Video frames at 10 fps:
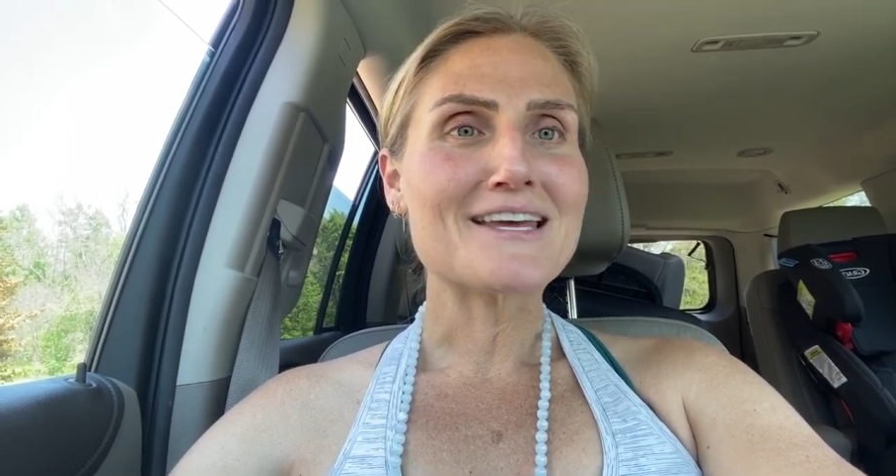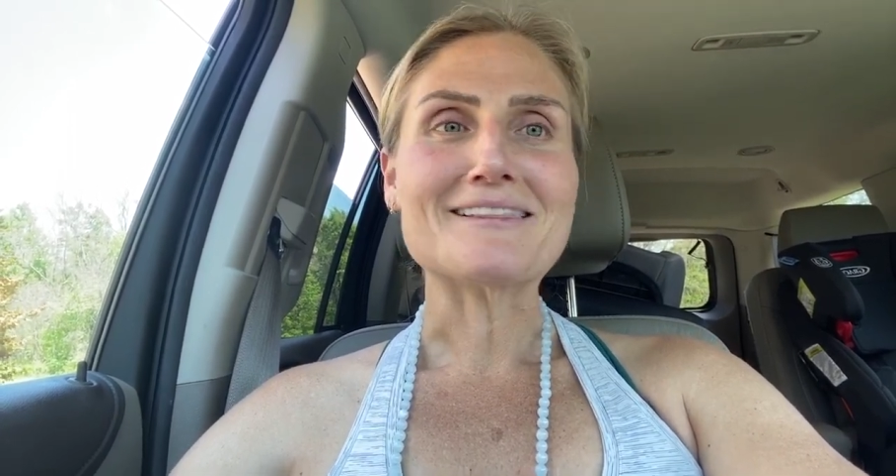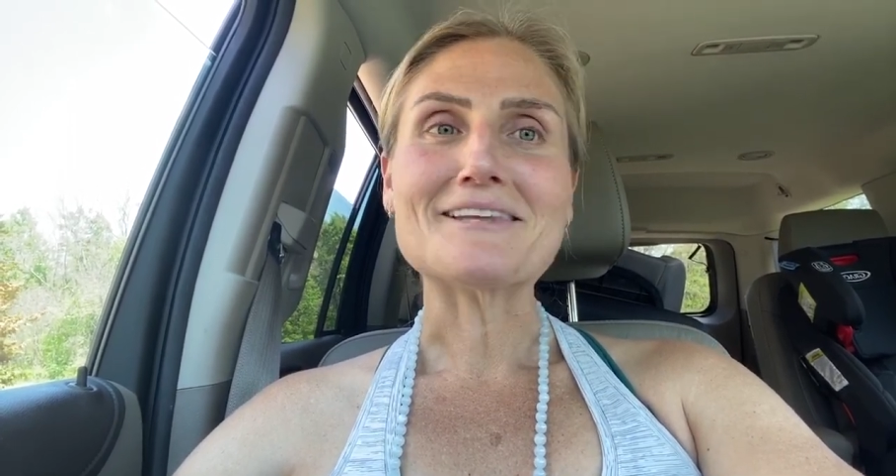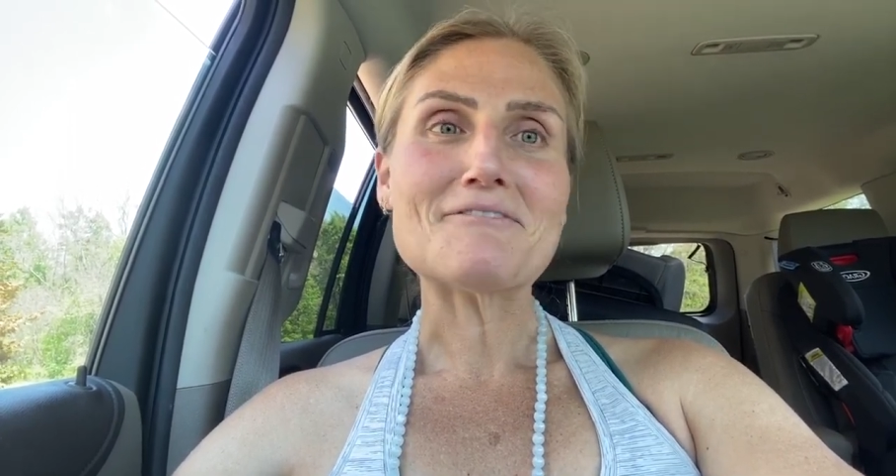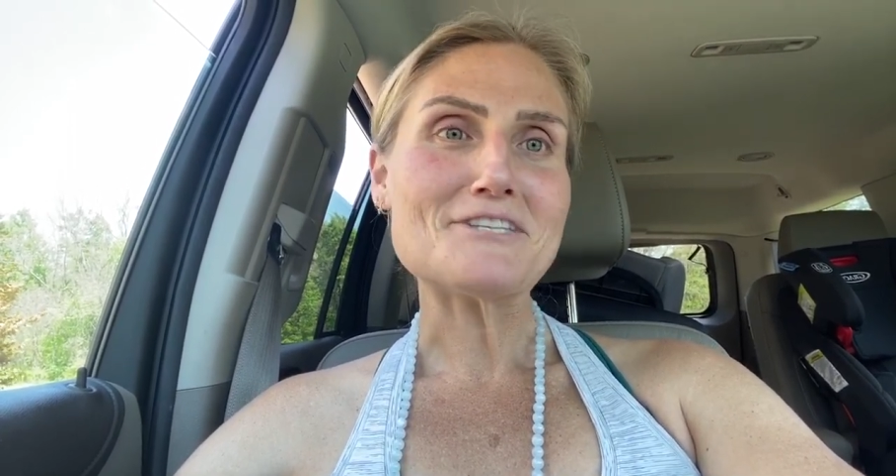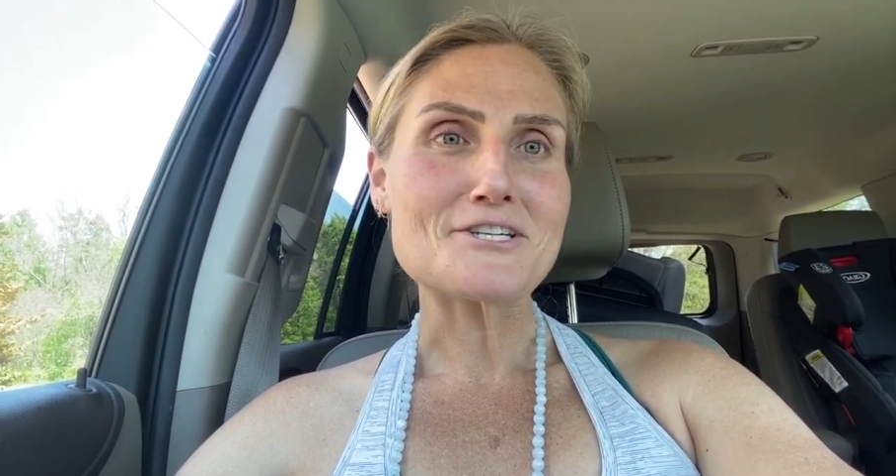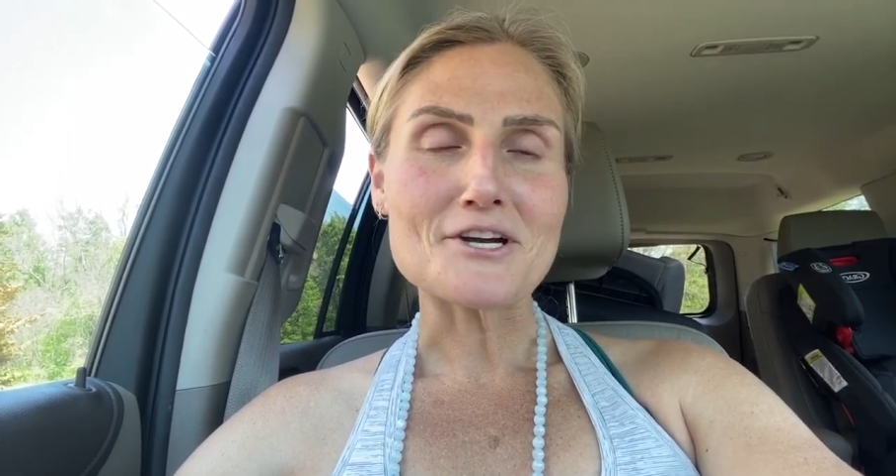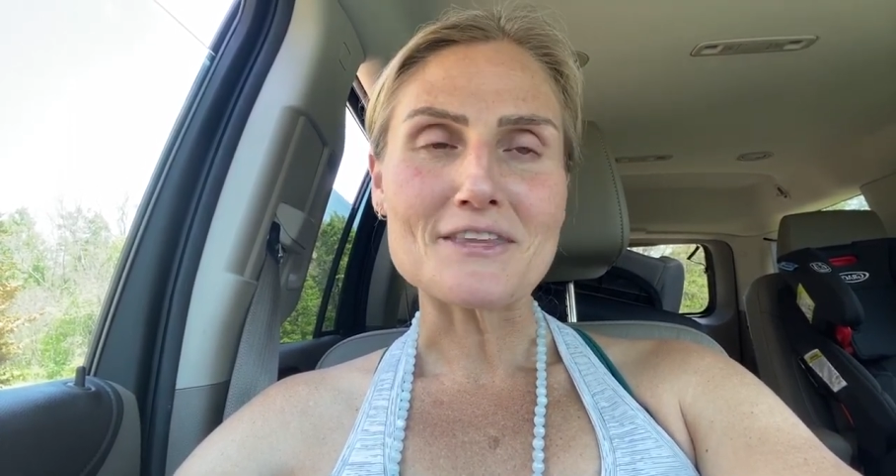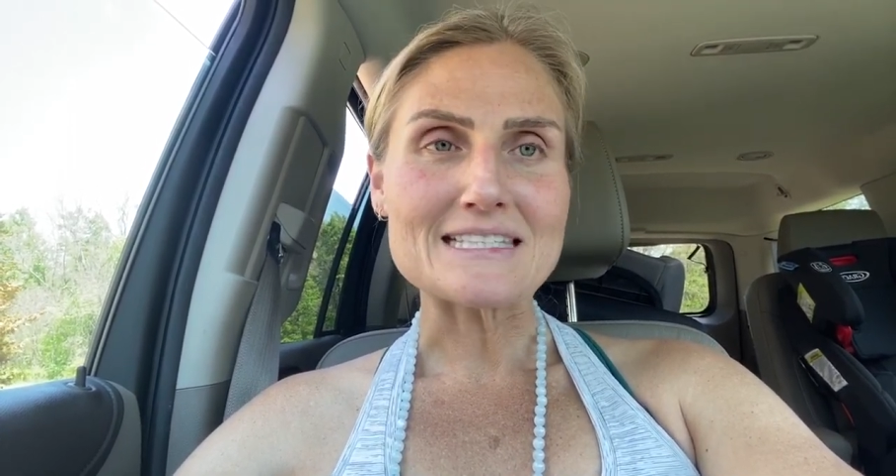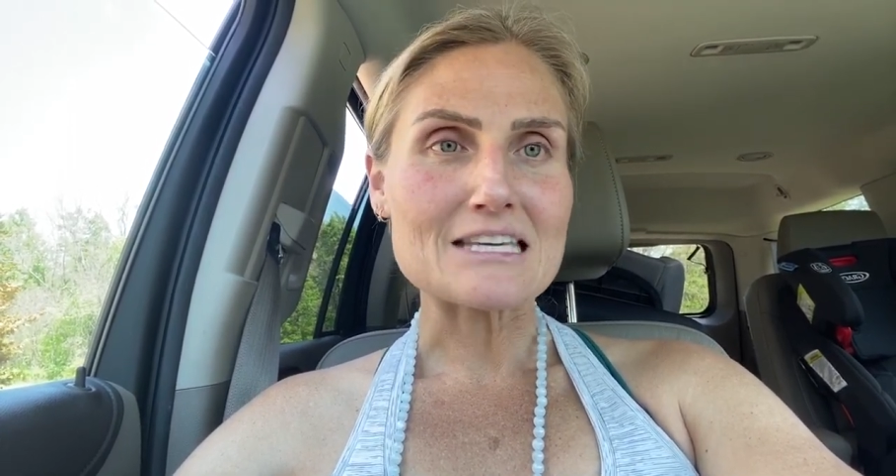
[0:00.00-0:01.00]
I love to
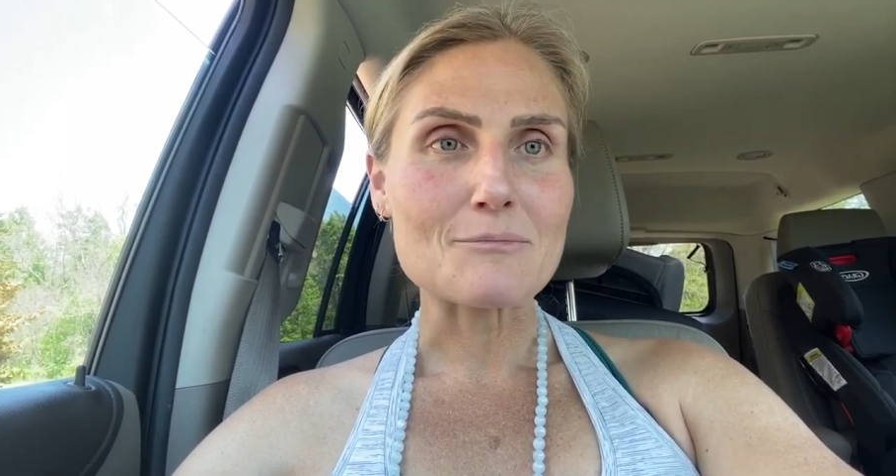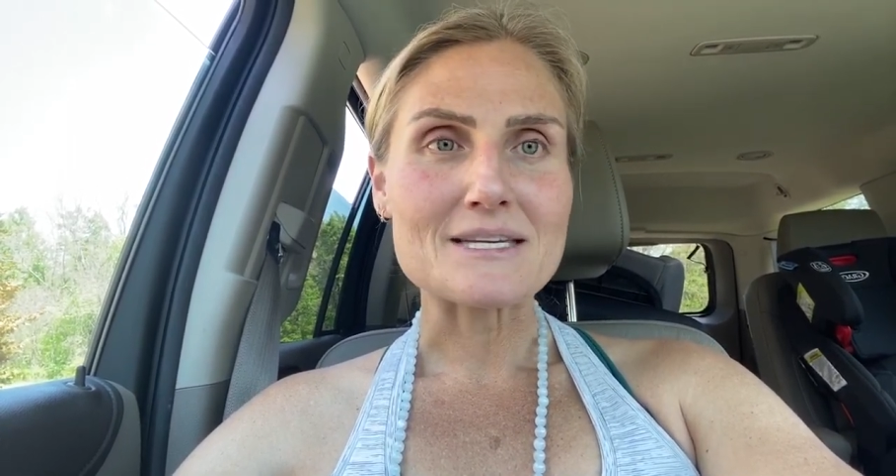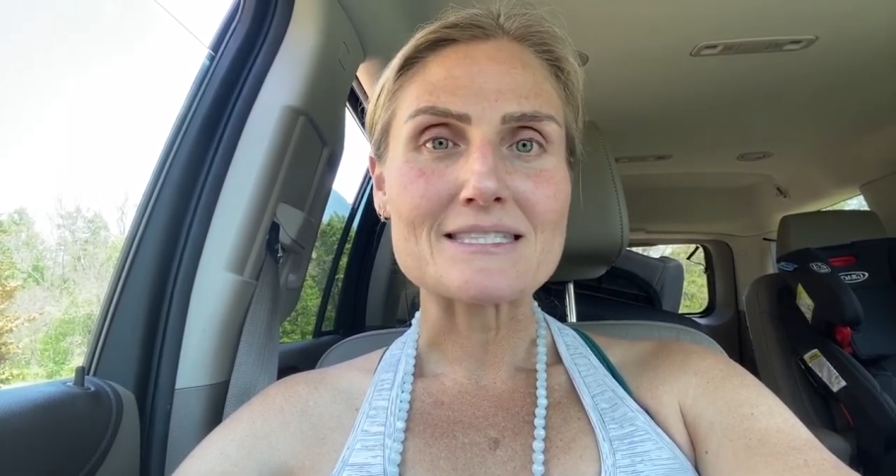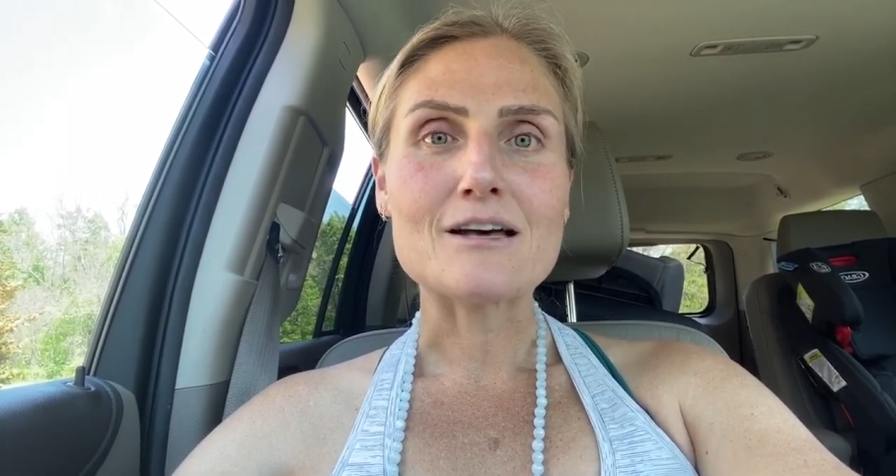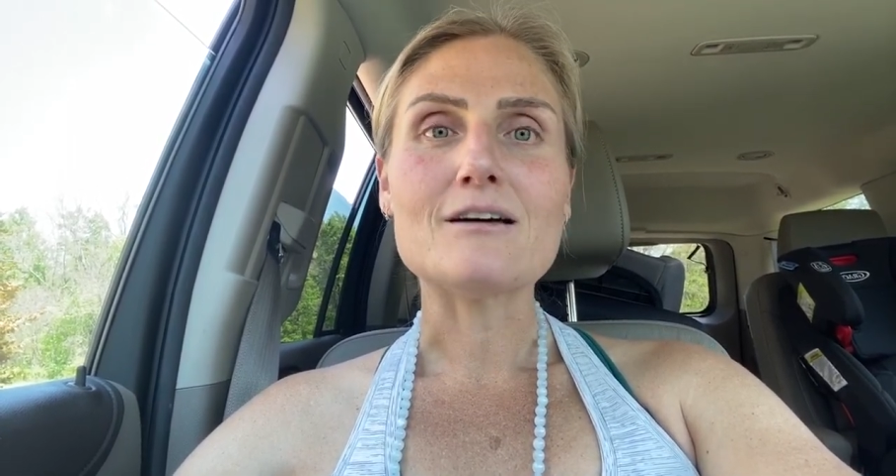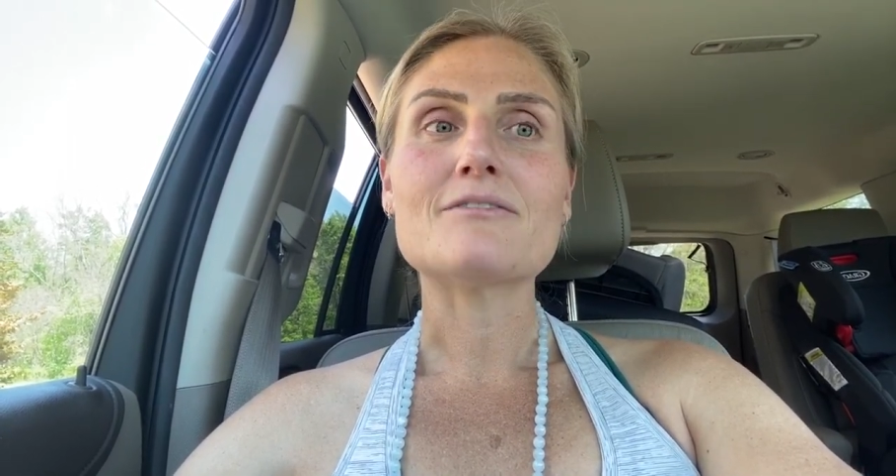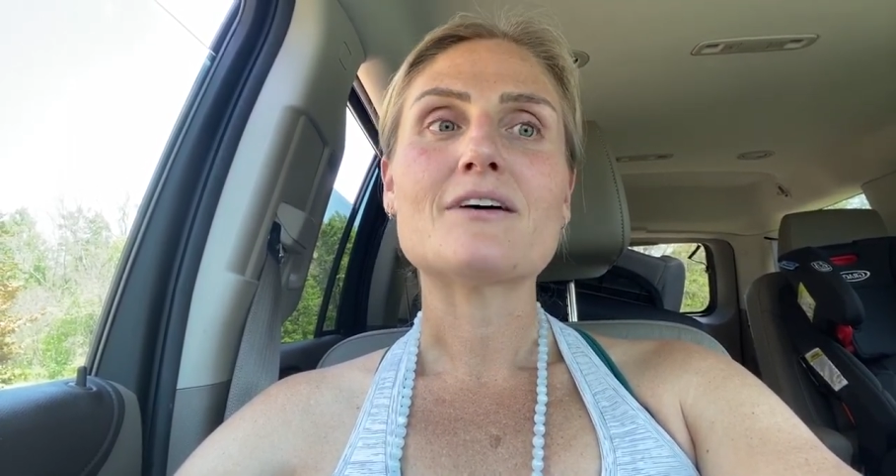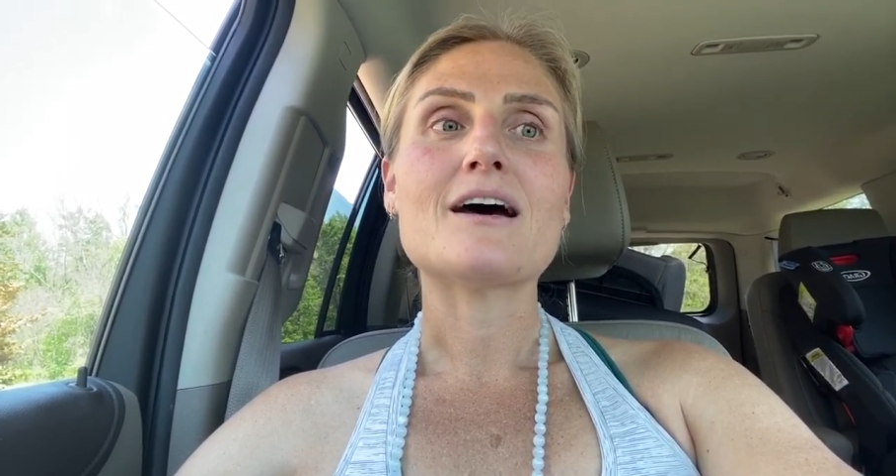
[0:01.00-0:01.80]
try things out on myself.